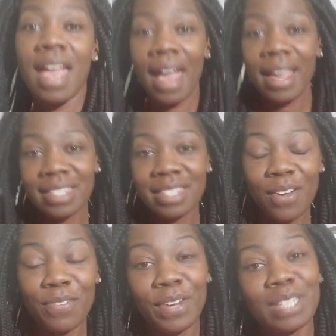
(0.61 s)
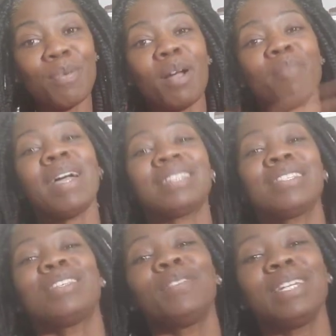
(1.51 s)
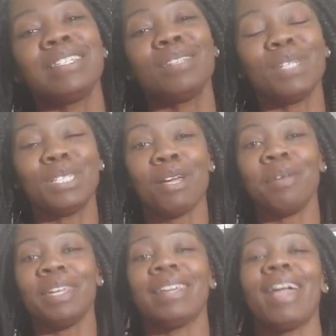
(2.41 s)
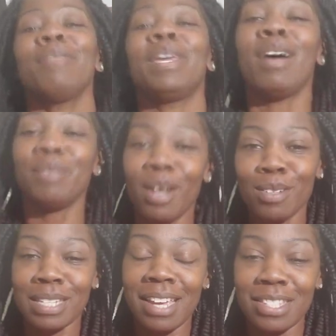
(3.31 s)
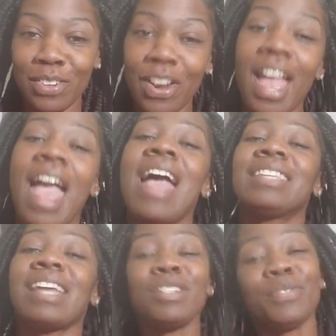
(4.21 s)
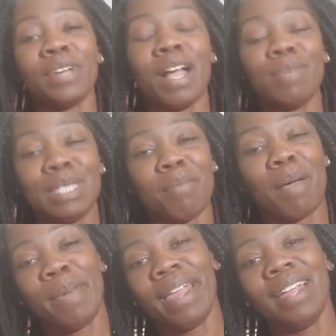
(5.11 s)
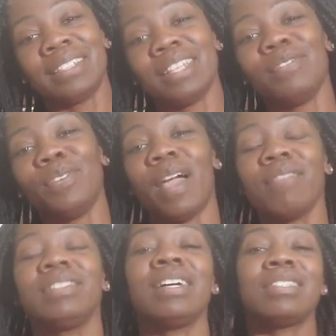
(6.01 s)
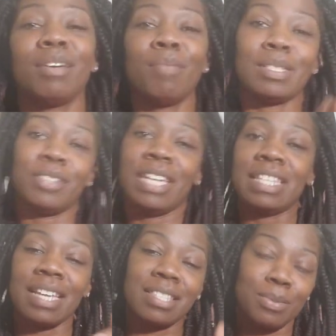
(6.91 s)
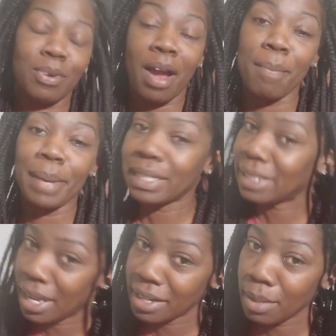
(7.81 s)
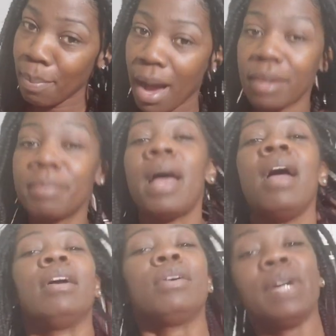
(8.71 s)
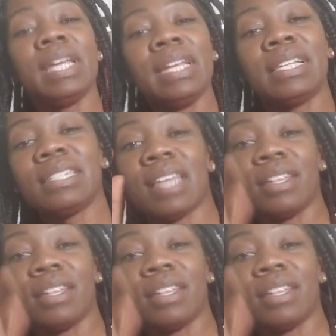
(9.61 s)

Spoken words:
Hey, so friends, welcome back to So Easy with Shelby and Gabby. I'm your host, Kay Stewart. Thank you for coming to my page. If you haven't done so, make sure you hit that subscribe button down at the bottom. Go ahead and click that